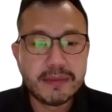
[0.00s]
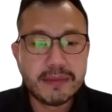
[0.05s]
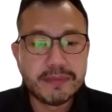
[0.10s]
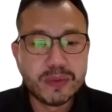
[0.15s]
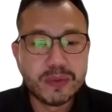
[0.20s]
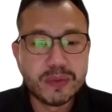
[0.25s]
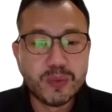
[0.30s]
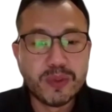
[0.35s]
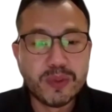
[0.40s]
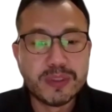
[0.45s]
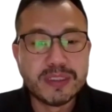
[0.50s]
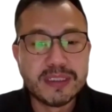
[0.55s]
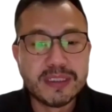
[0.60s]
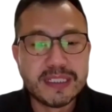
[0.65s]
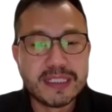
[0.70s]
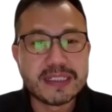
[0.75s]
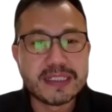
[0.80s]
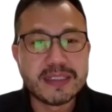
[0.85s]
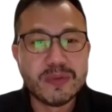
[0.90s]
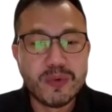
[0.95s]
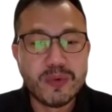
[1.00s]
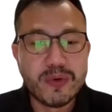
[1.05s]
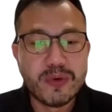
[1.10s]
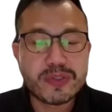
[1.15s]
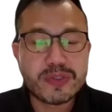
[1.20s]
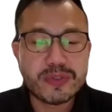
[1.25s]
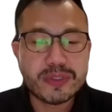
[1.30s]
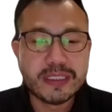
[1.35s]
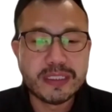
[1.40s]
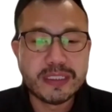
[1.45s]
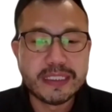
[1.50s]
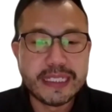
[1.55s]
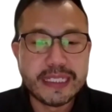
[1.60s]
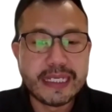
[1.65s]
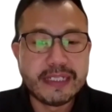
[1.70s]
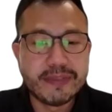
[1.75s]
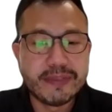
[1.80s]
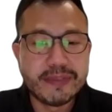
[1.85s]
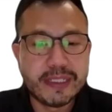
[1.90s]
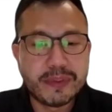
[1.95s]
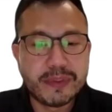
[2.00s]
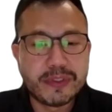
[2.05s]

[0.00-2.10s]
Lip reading: The world is awash in debt, right?